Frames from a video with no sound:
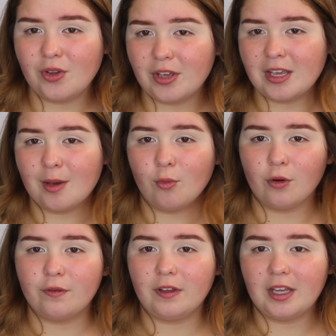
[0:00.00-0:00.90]
You can get
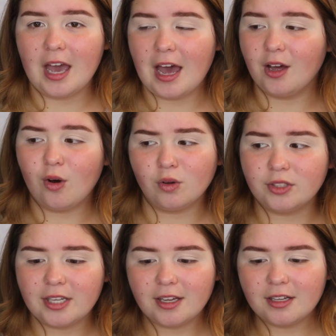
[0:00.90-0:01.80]
Morphe at
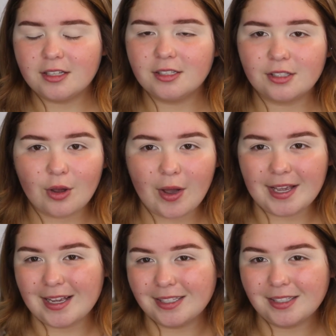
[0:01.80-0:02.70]
Ulta, so I
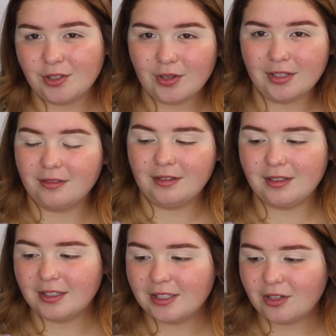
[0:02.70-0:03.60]
guess you can
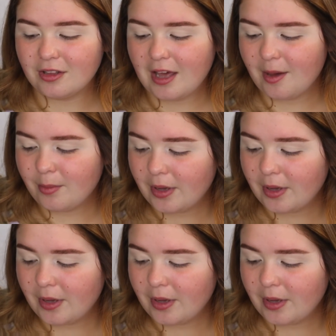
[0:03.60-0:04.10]
consider that.